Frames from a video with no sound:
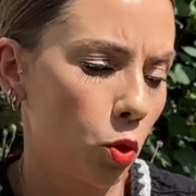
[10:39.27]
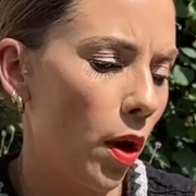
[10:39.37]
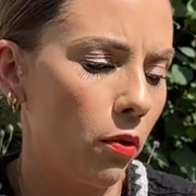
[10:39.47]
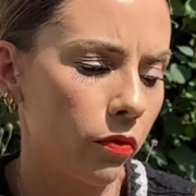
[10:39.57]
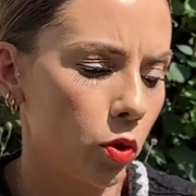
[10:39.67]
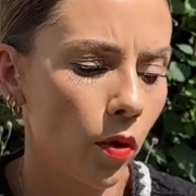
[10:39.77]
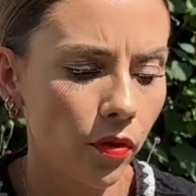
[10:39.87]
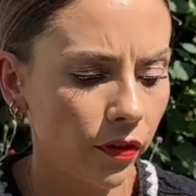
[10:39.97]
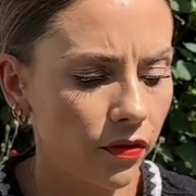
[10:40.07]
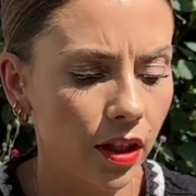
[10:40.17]
12
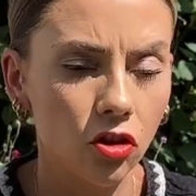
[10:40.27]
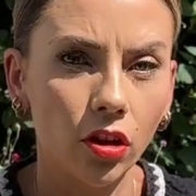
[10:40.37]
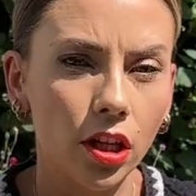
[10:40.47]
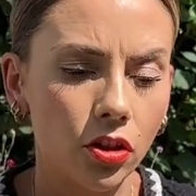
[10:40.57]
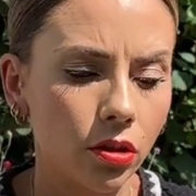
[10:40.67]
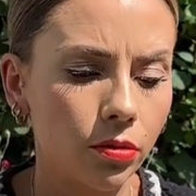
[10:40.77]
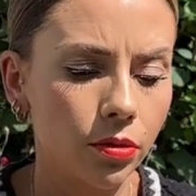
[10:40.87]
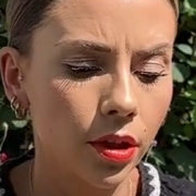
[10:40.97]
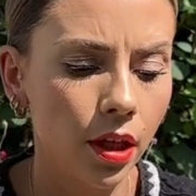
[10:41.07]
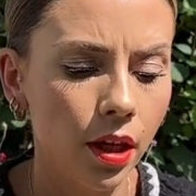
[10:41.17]
or 15 drainage holes.